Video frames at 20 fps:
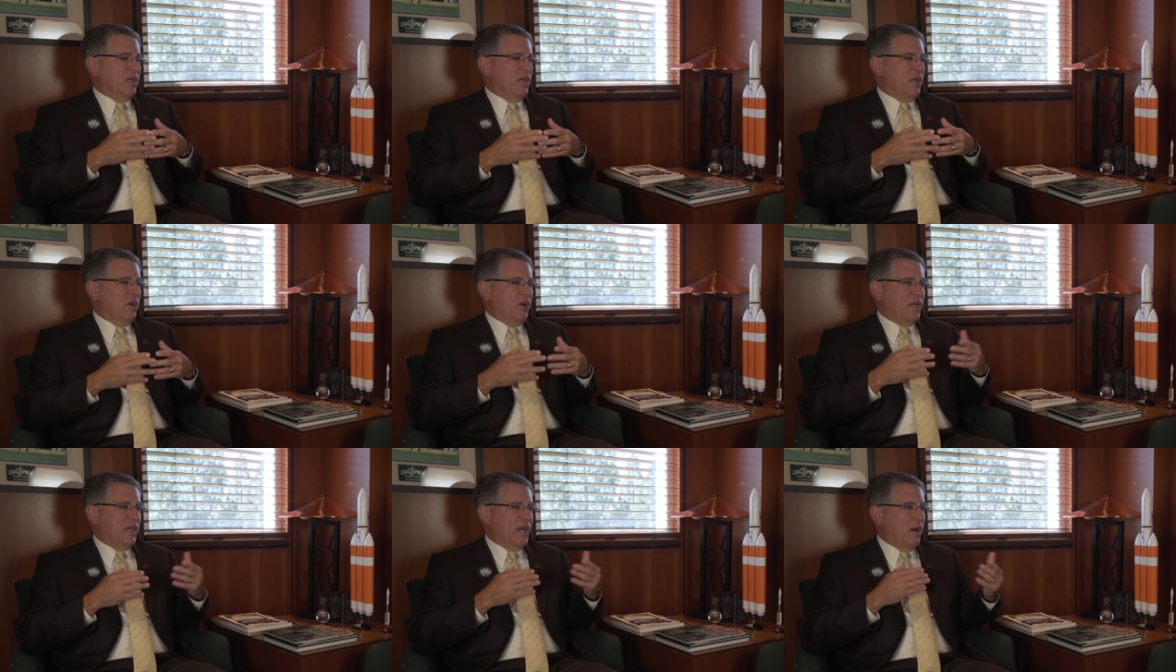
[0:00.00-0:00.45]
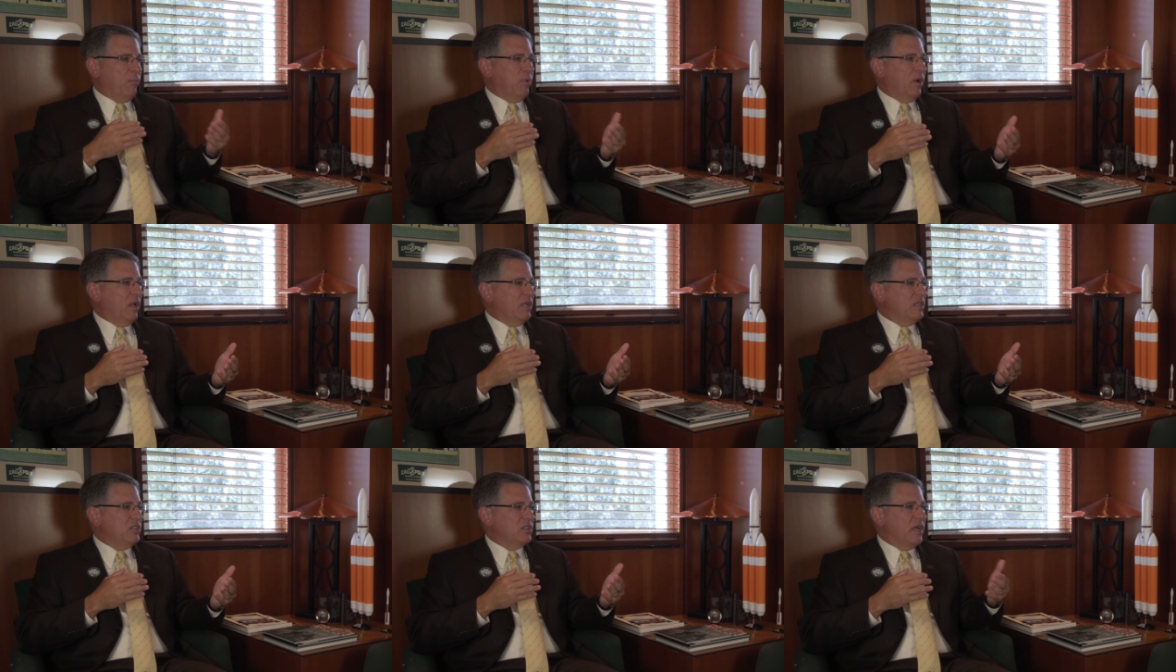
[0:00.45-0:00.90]
And our Cal
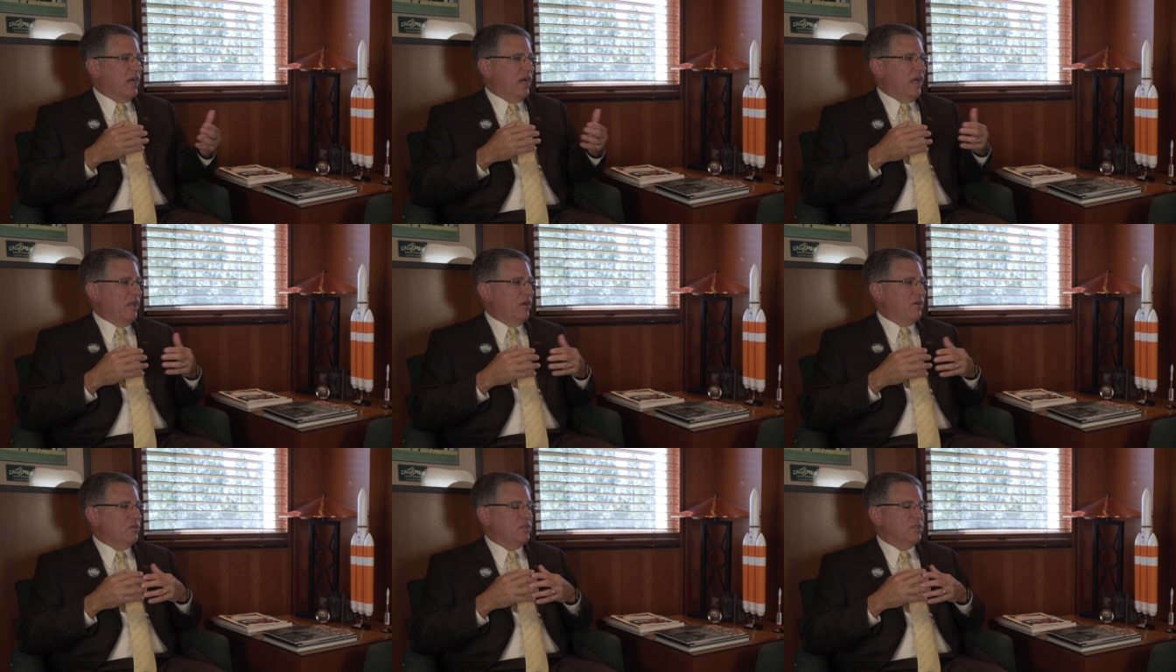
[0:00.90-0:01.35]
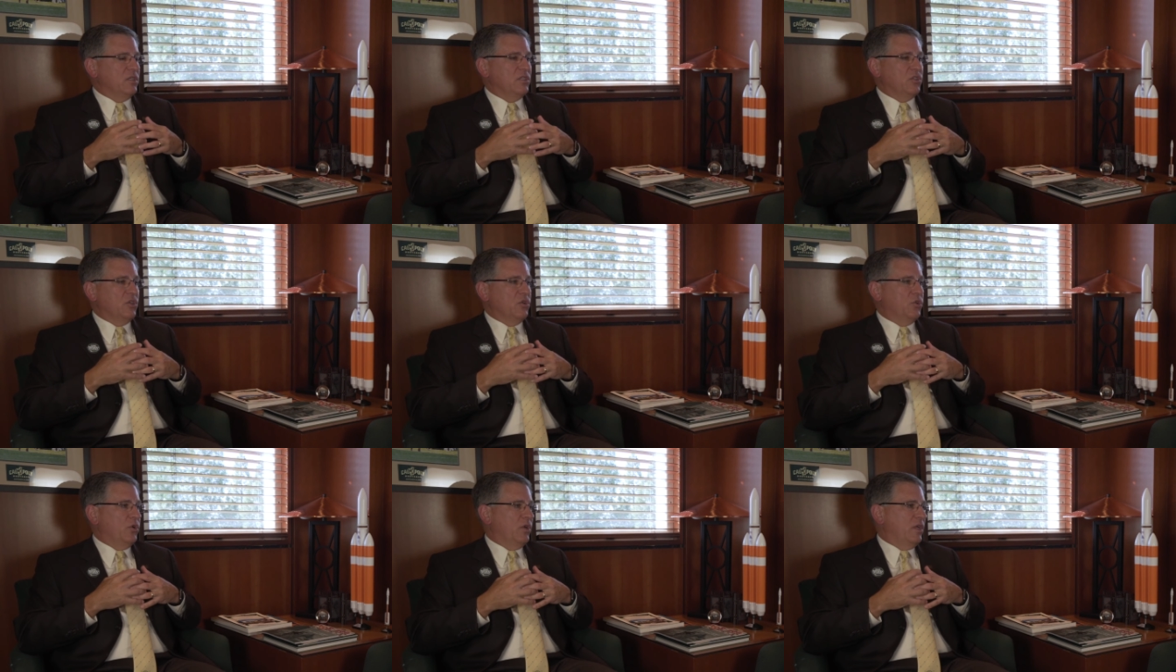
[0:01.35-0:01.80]
Poly Scholars
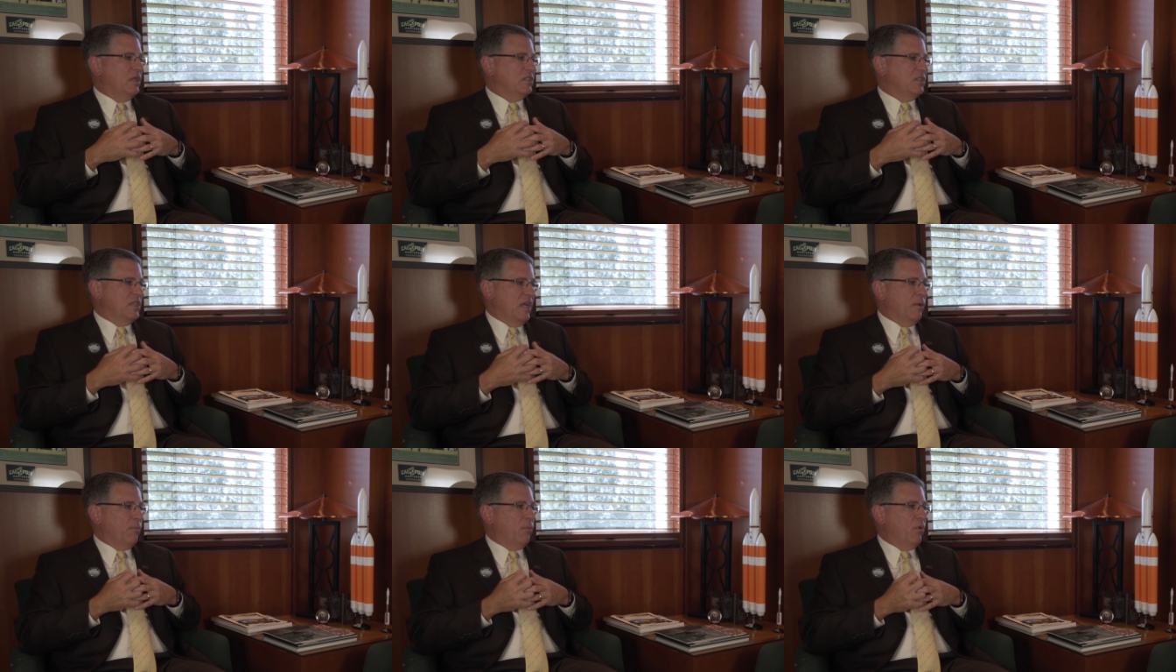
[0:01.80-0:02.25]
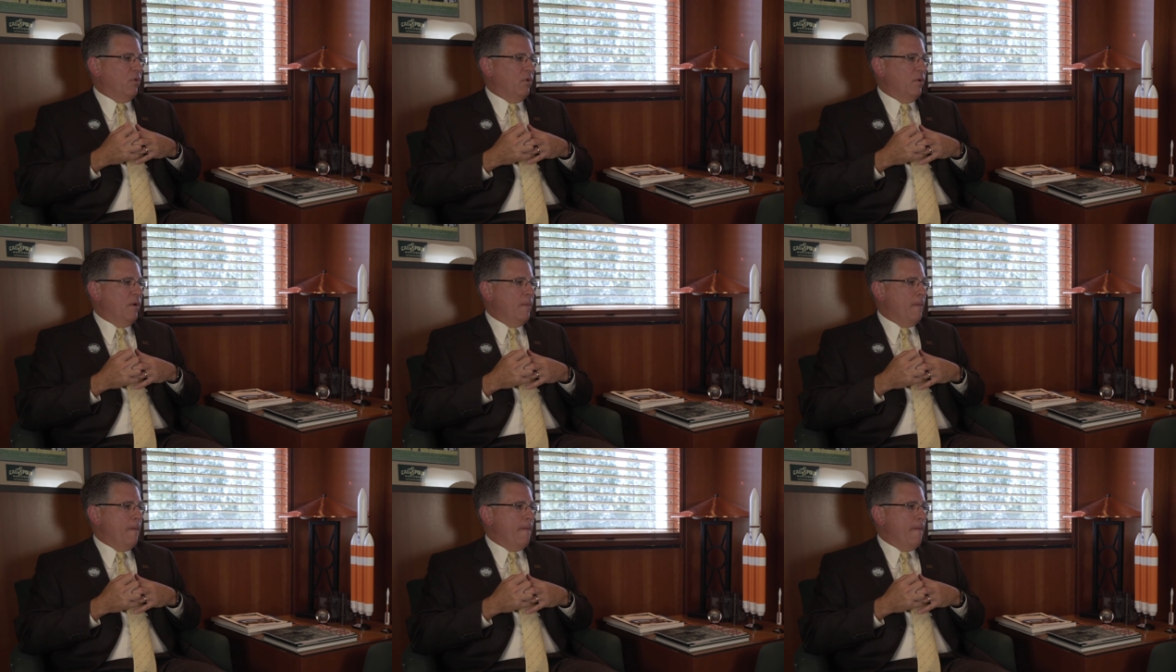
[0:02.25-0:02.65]
is a good example